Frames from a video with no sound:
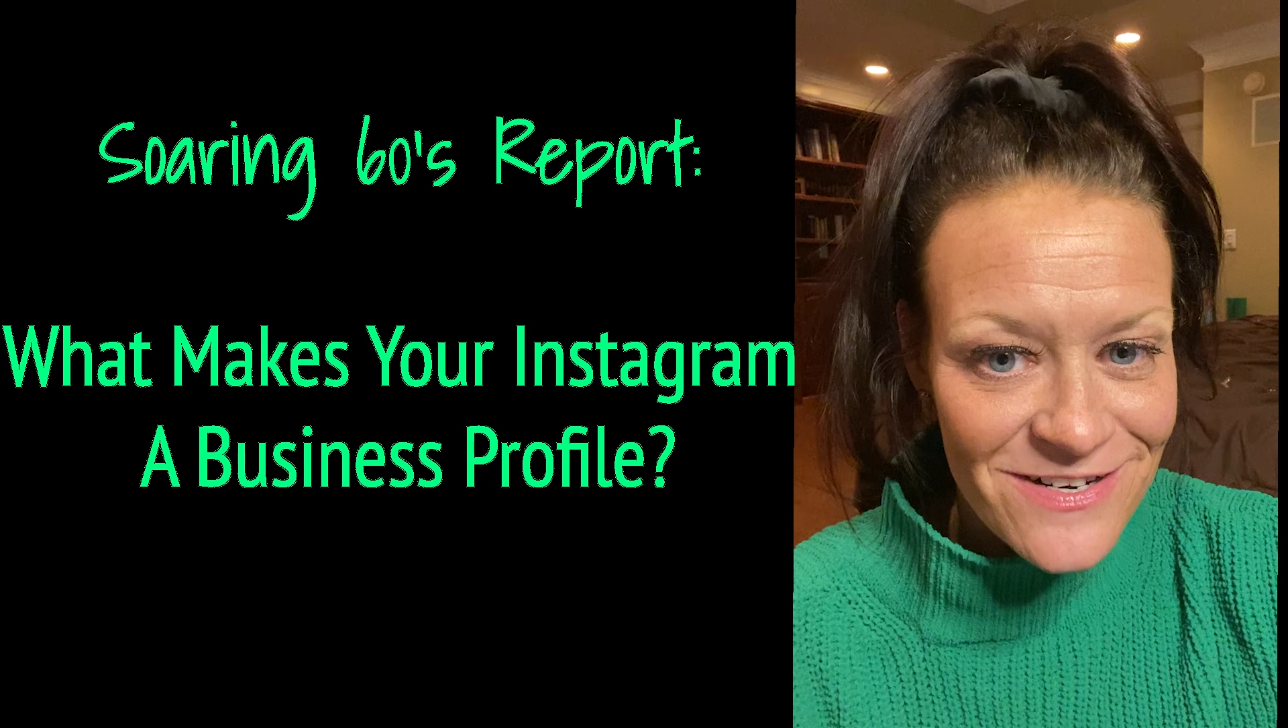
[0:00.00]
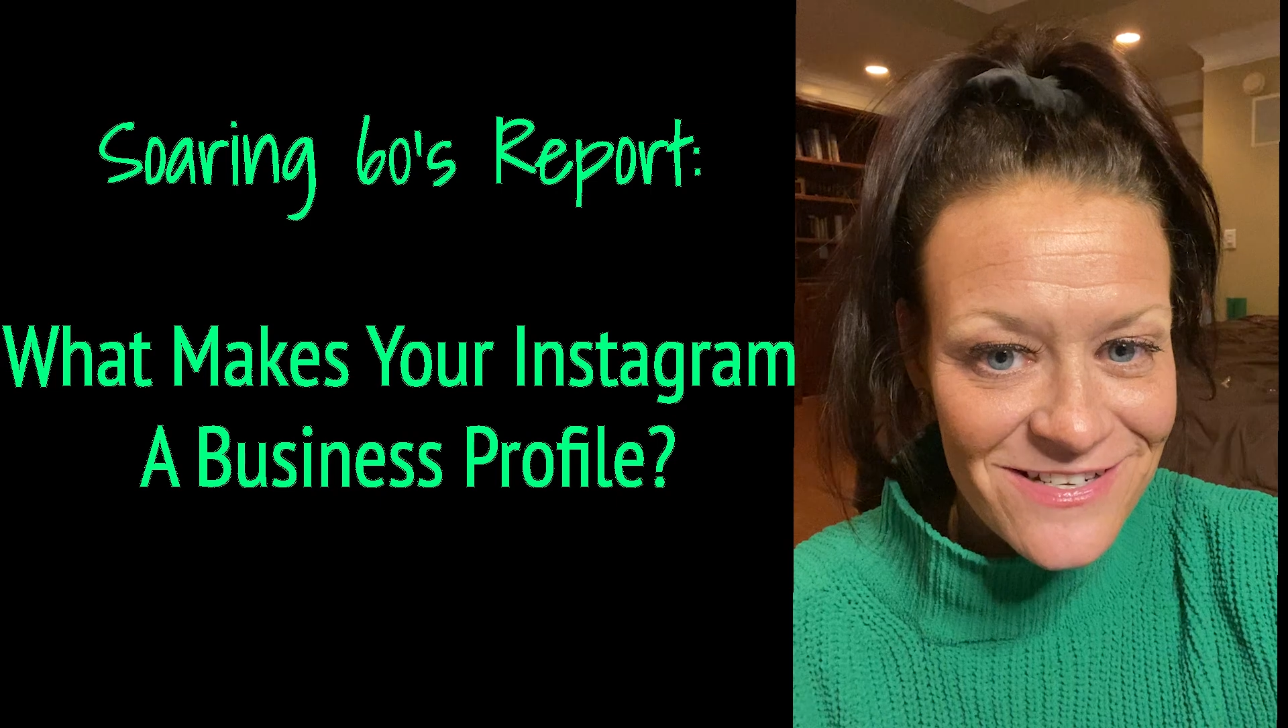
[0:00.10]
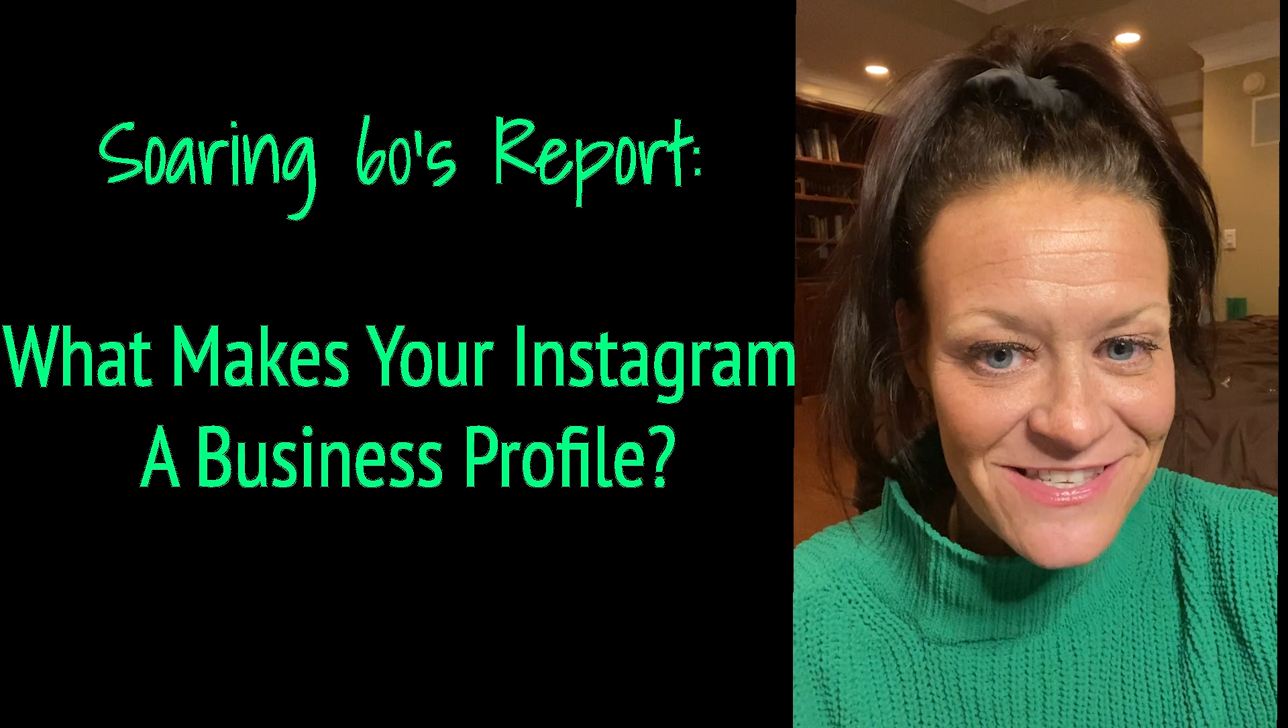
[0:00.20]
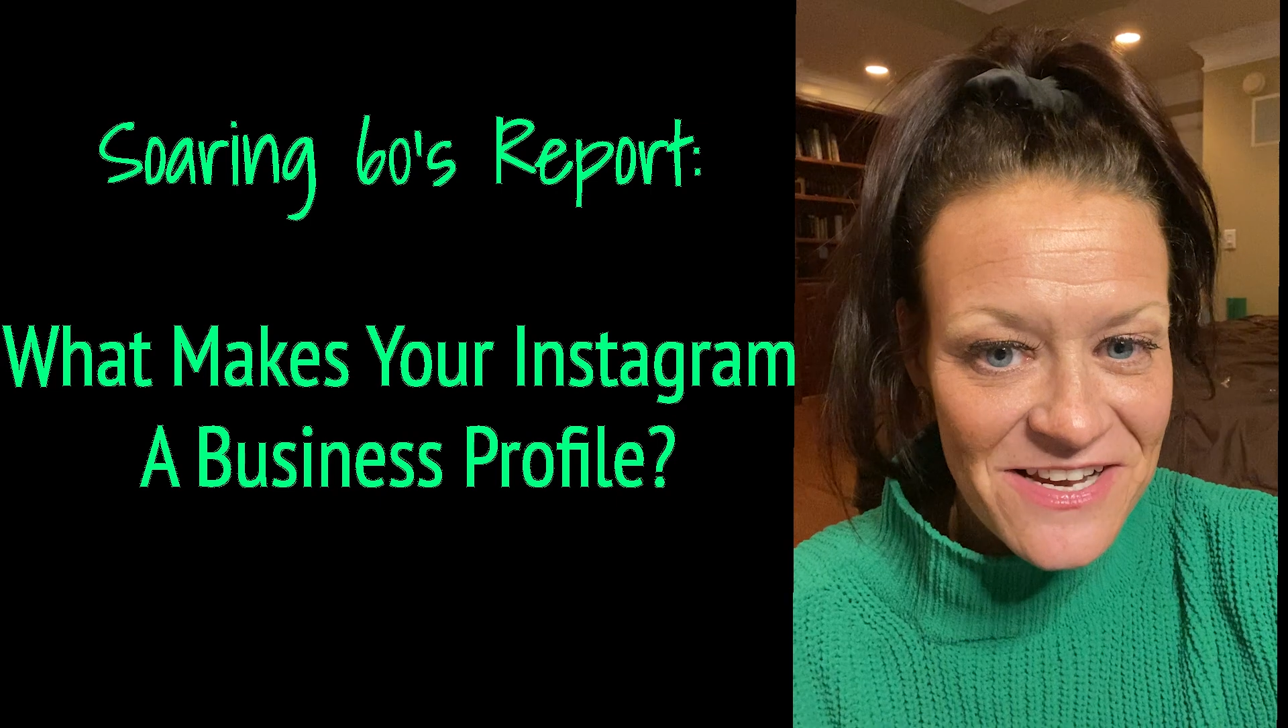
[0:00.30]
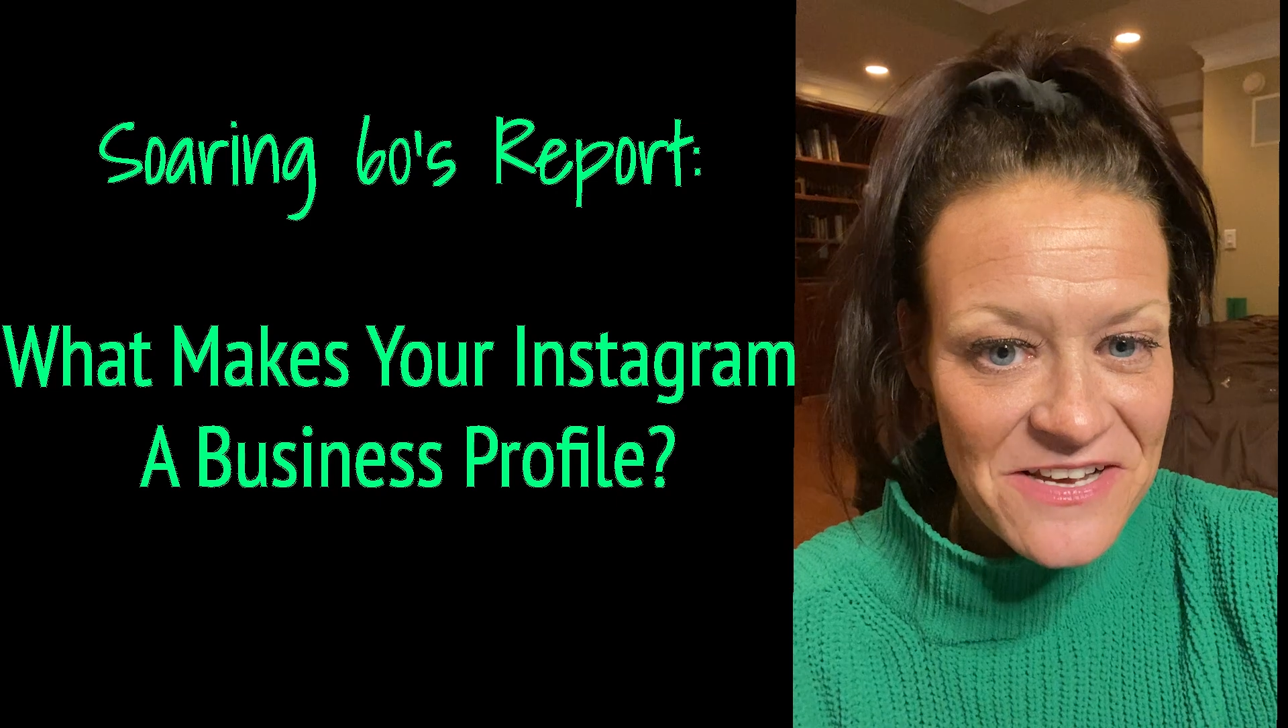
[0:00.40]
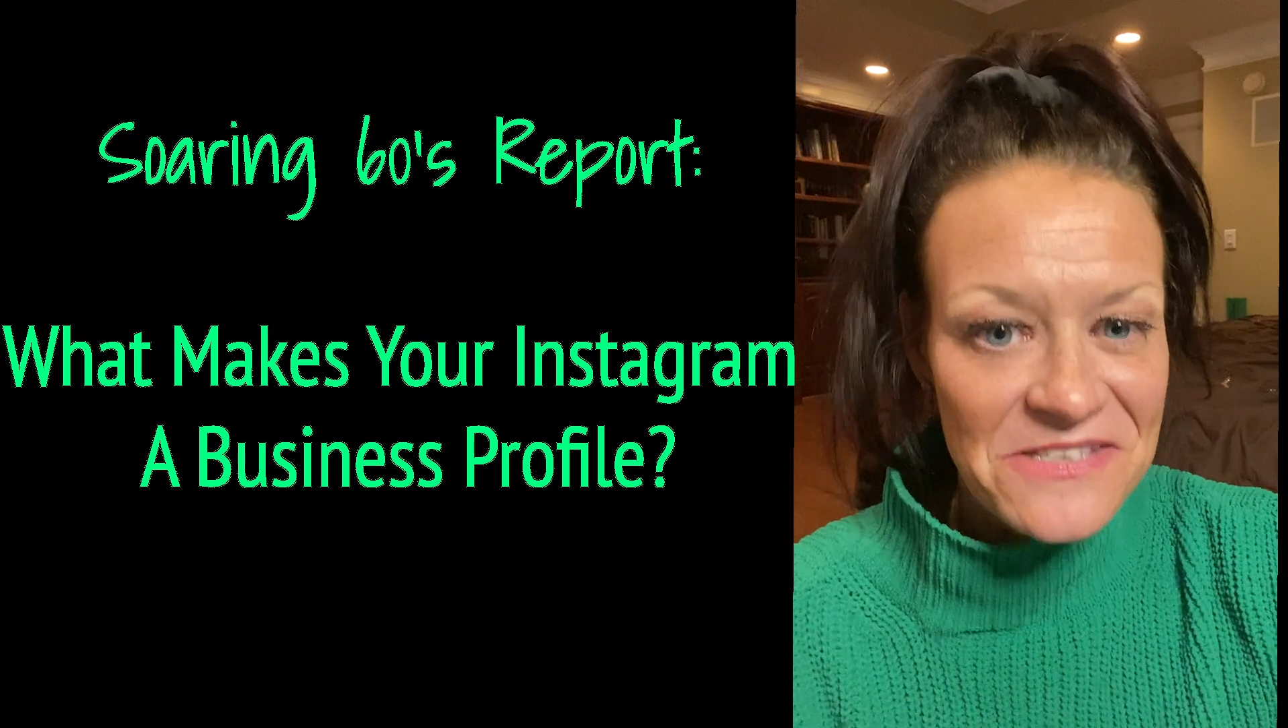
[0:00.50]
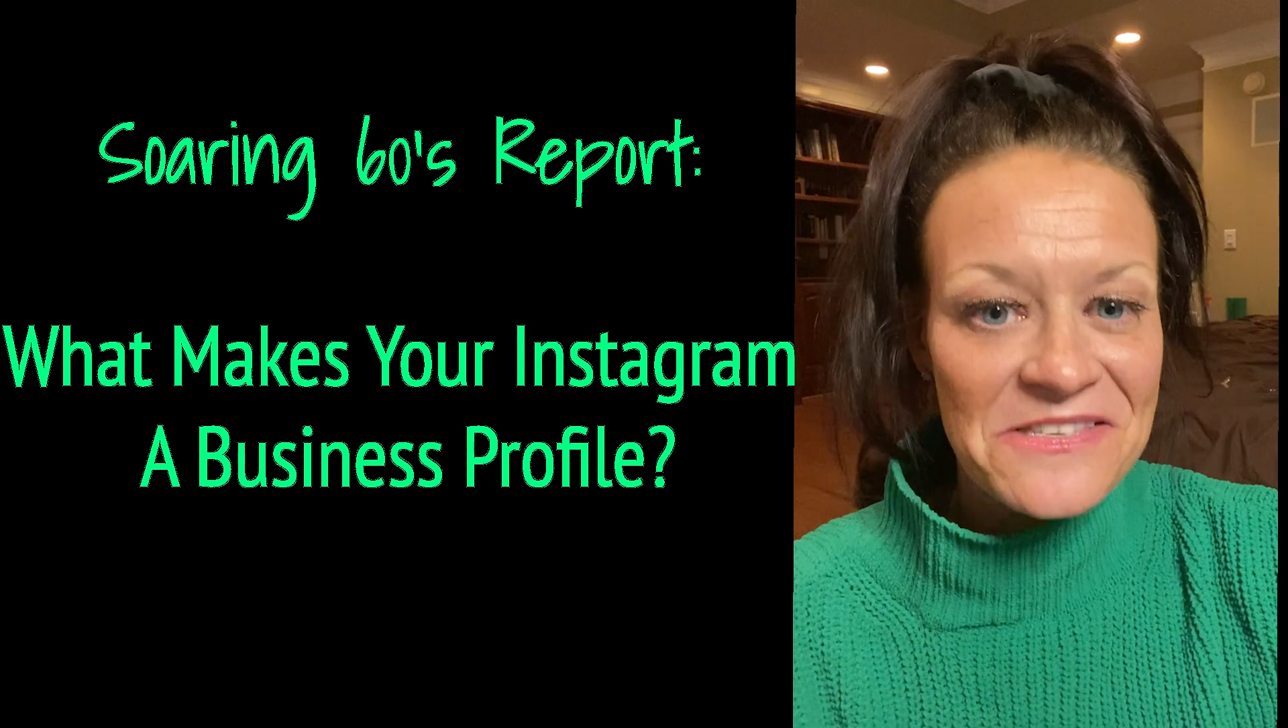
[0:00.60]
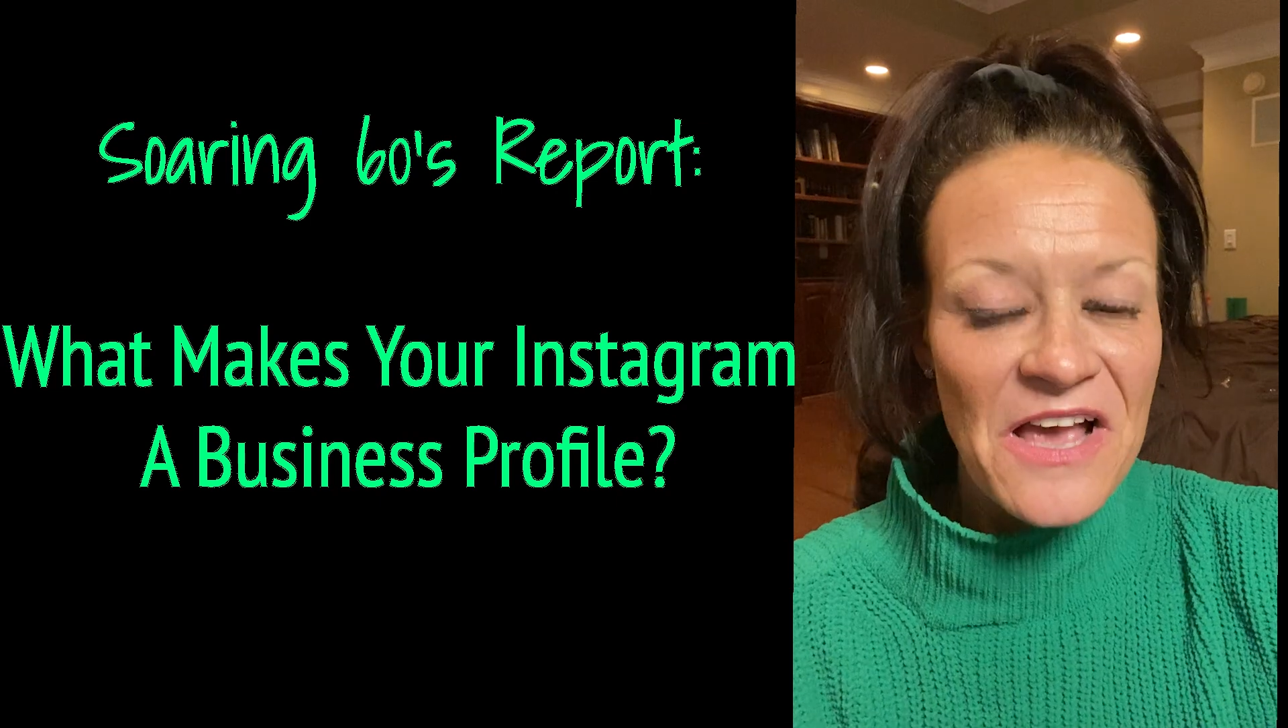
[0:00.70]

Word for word: to discuss